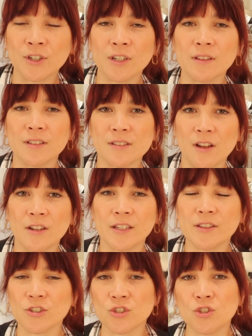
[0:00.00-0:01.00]
a good
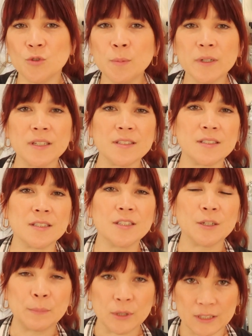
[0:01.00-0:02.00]
lasagna. They're super easy
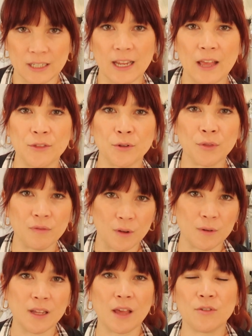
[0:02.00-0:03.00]
to put together,
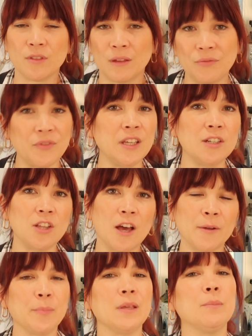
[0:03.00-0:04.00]
throw together. They feed a
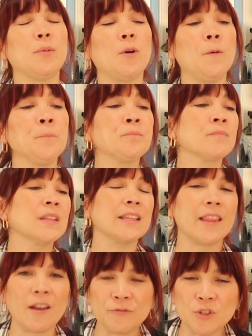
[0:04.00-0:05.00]
lot of people.
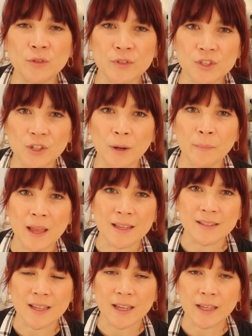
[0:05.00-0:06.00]
Leftovers are
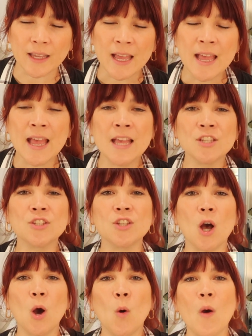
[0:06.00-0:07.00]
amazing.
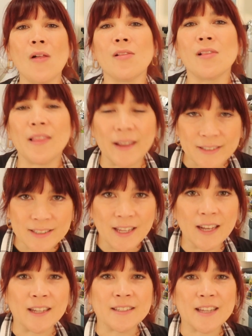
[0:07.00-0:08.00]
So let's
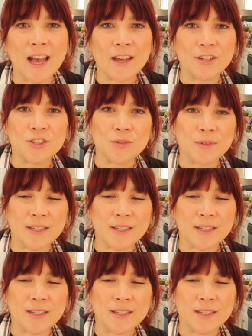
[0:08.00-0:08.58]
get into how to do